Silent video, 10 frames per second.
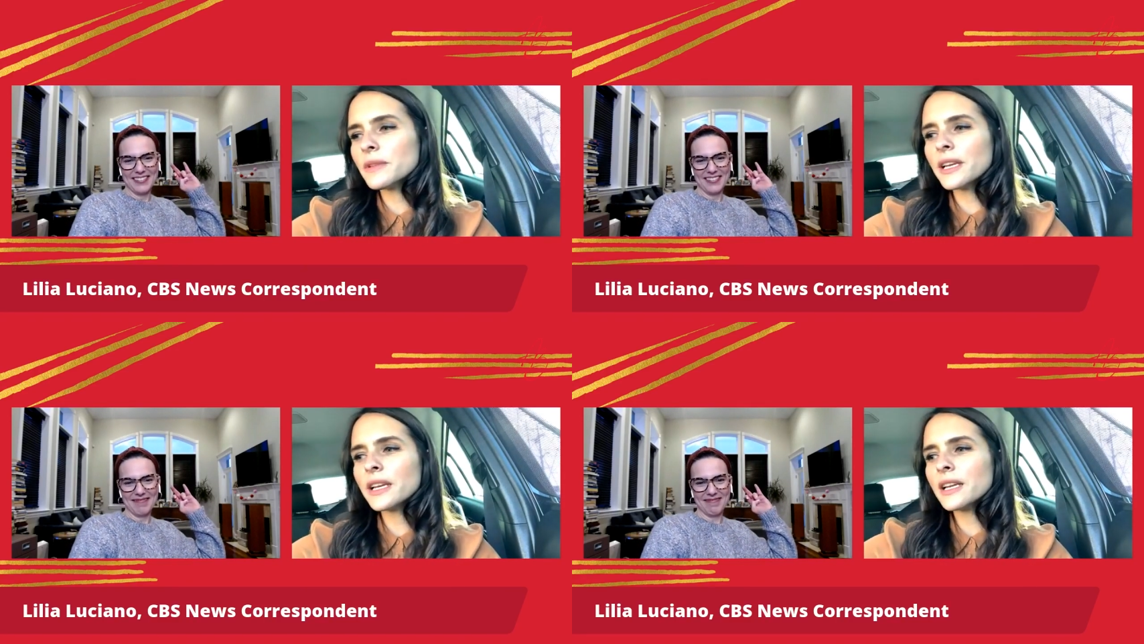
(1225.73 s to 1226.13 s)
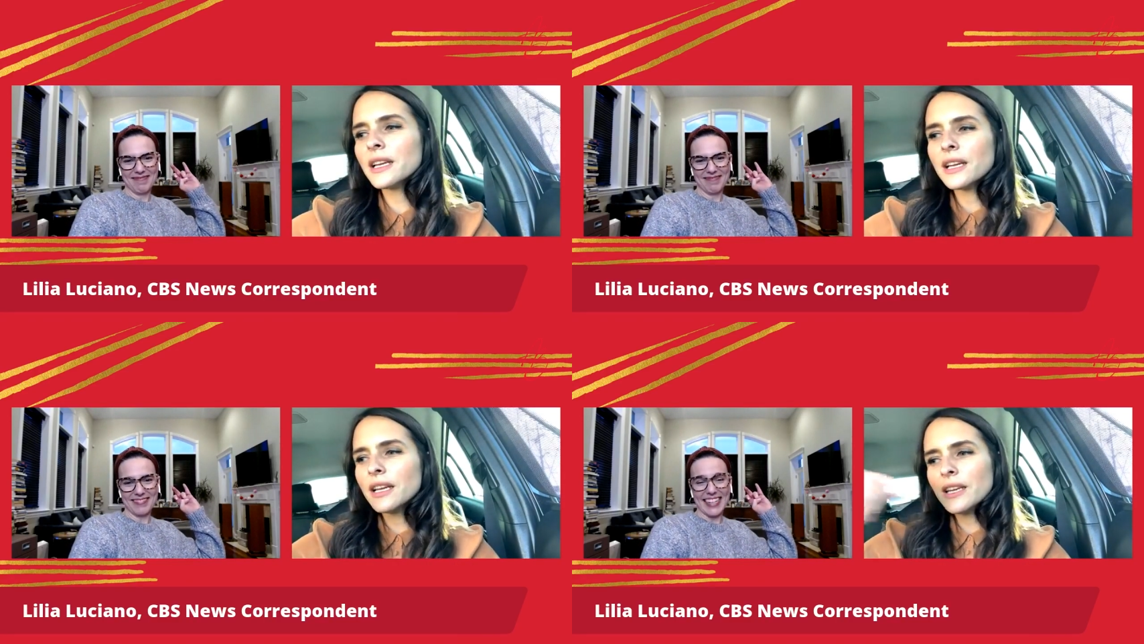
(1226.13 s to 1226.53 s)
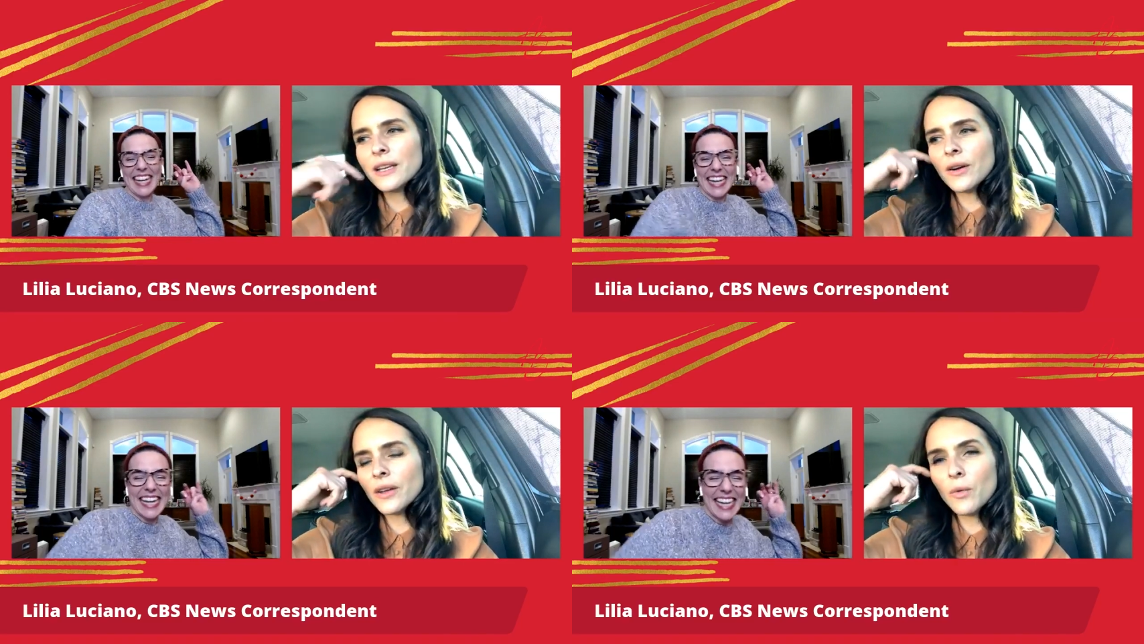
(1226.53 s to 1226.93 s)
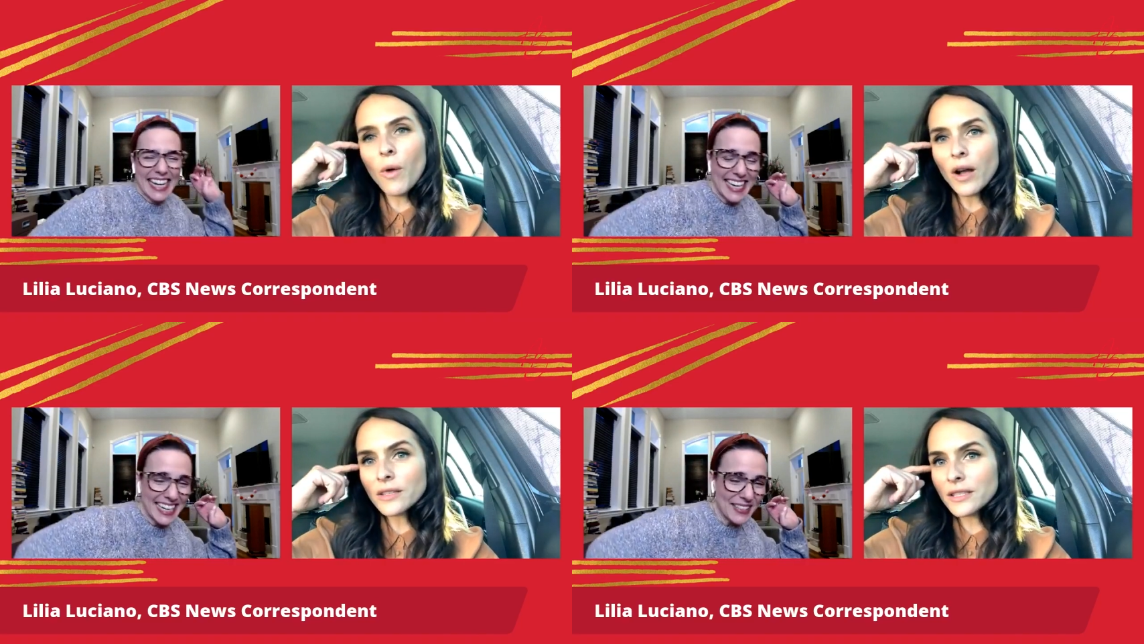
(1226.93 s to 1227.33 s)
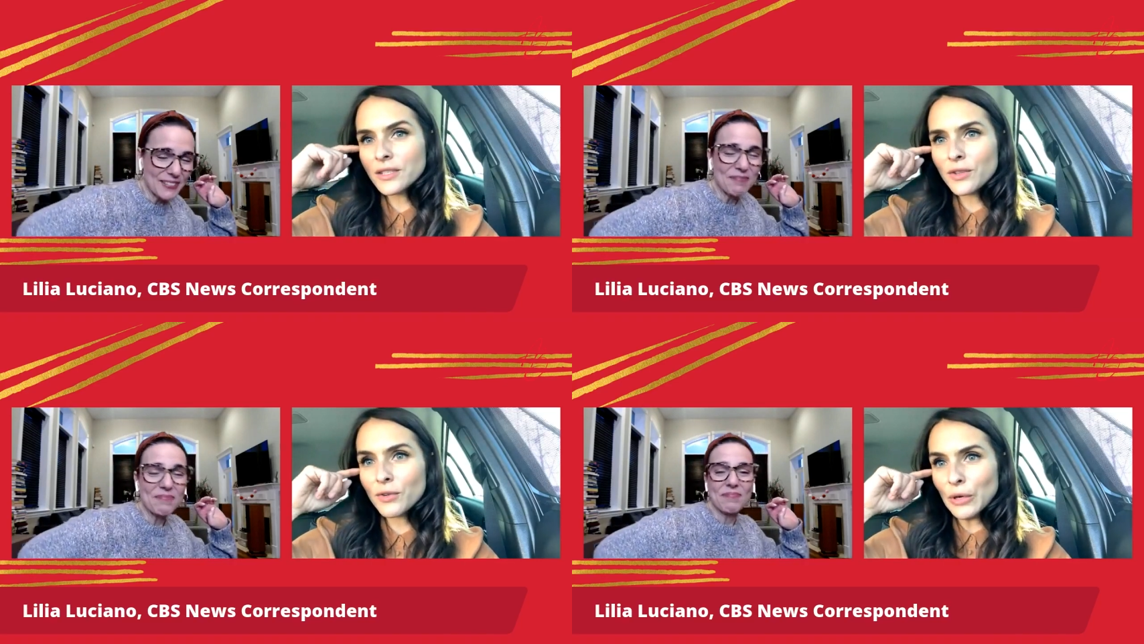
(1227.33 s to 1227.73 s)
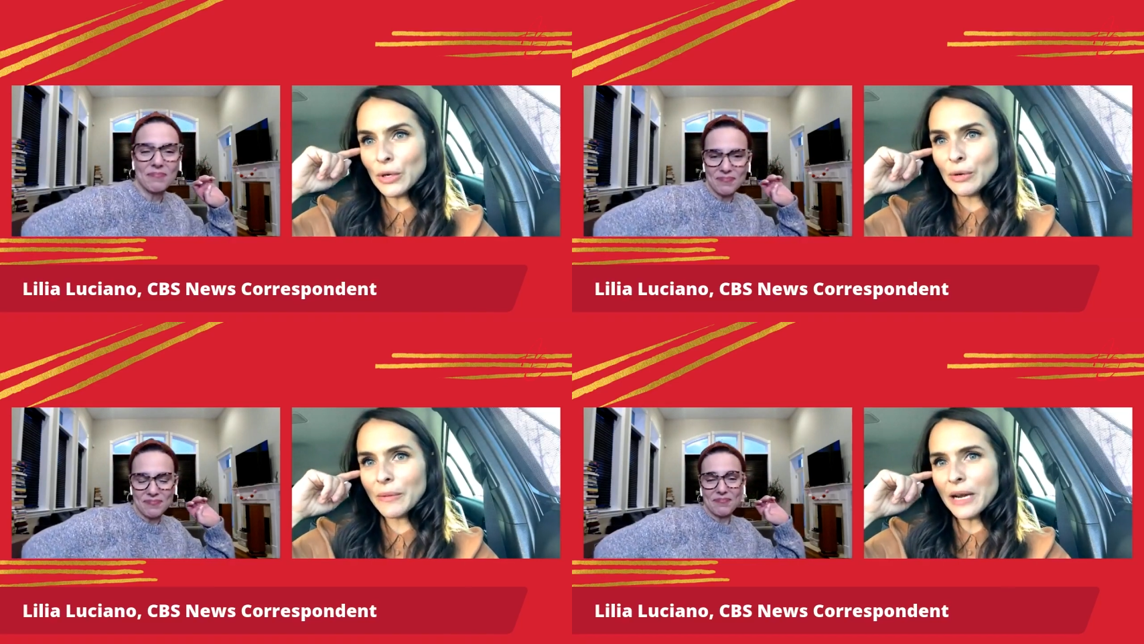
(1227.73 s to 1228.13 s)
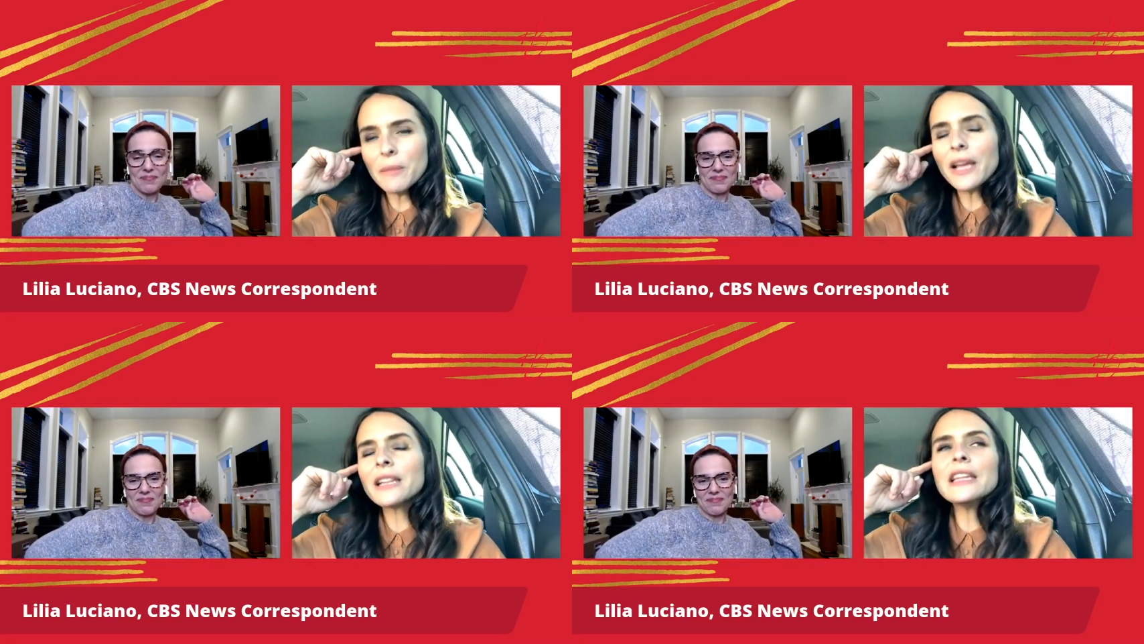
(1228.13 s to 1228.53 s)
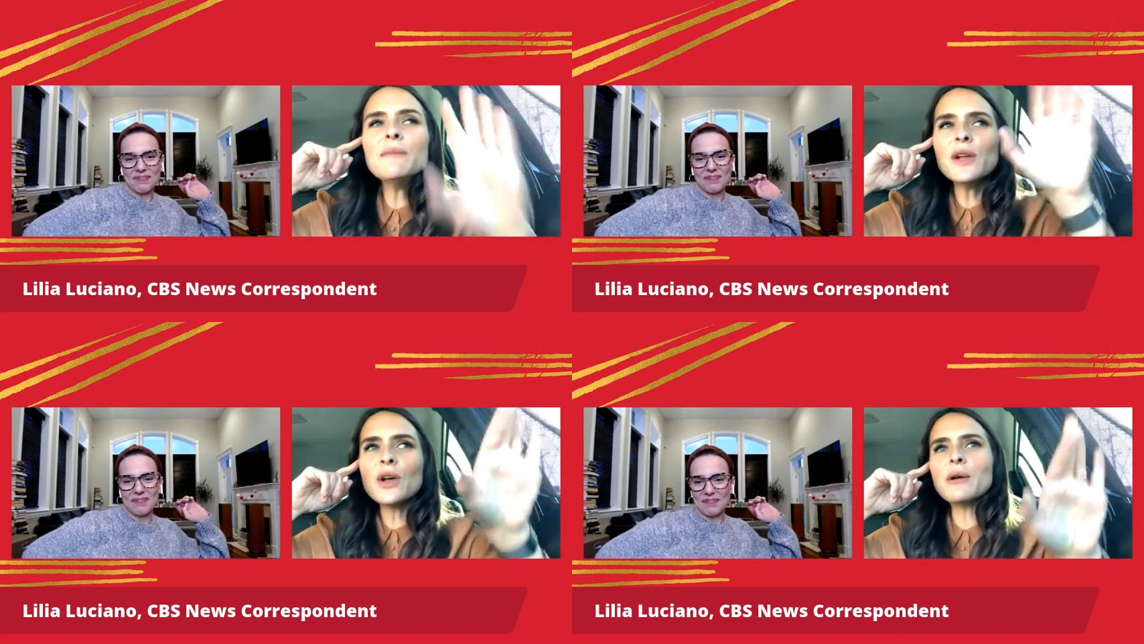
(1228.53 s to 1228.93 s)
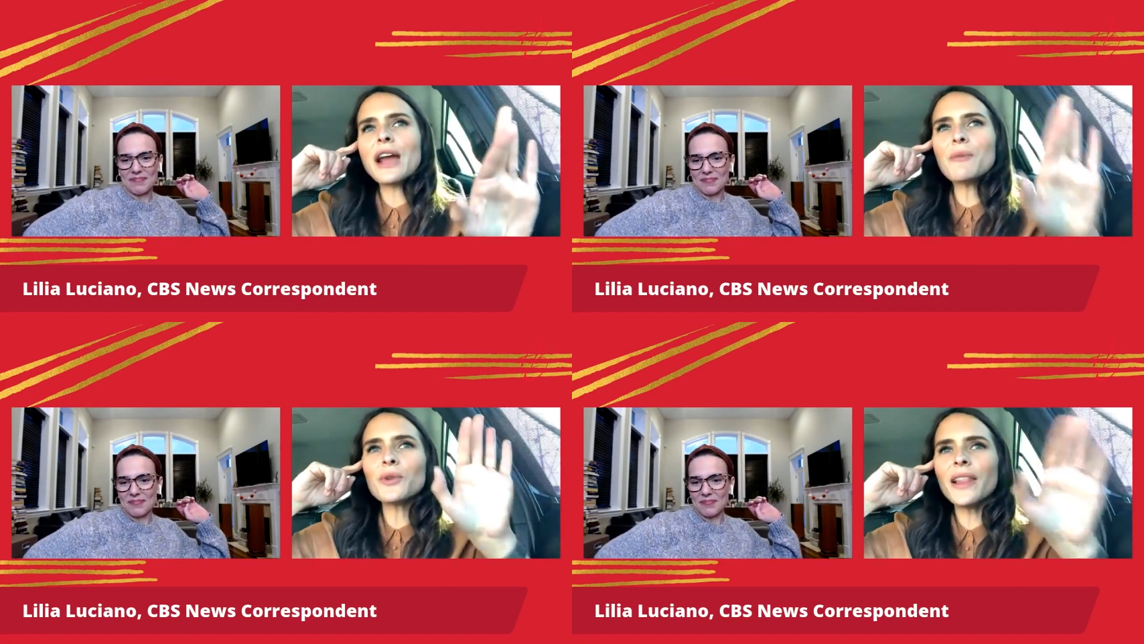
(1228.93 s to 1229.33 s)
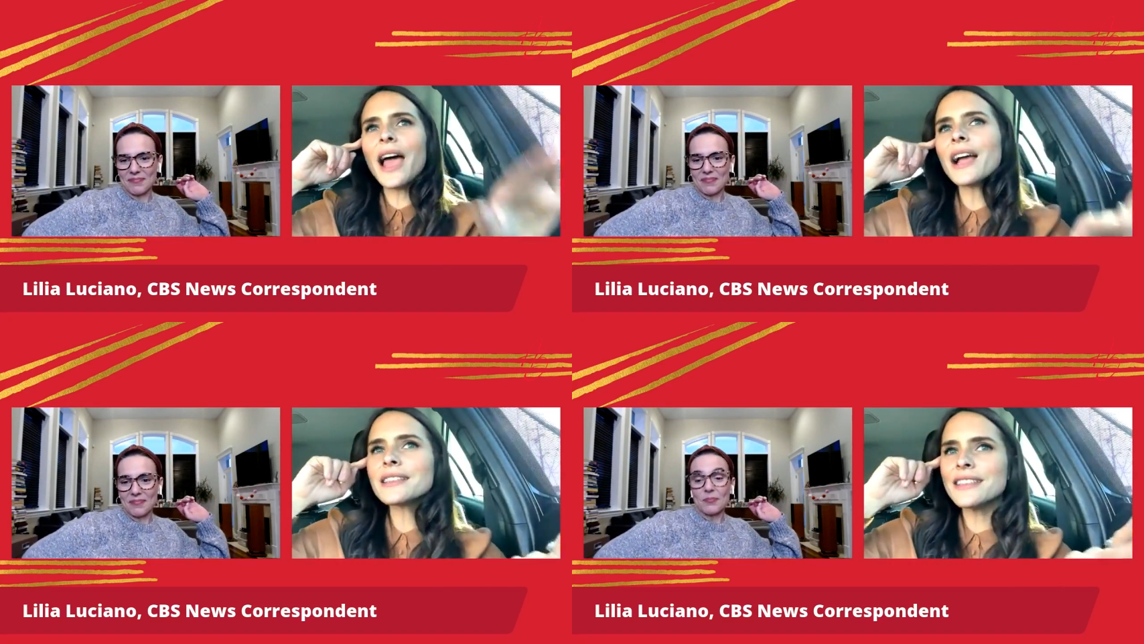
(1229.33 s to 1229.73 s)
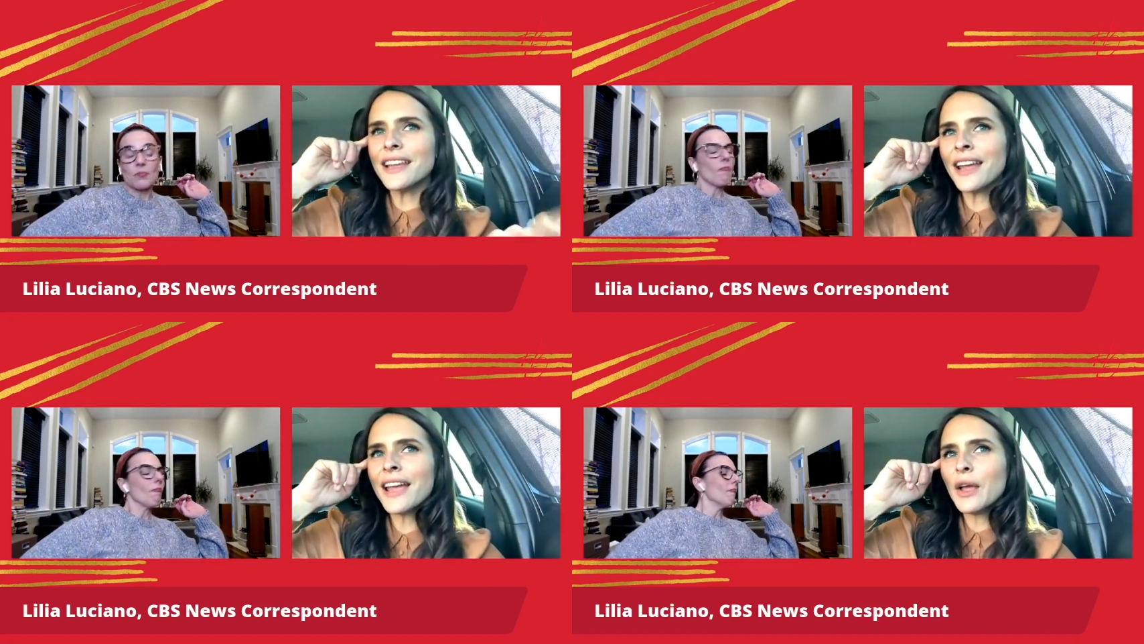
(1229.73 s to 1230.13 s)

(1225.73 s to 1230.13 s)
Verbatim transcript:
Speaker 1: Like, you know, he walks into the room and I'm like, leave me alone. I'm relaxing.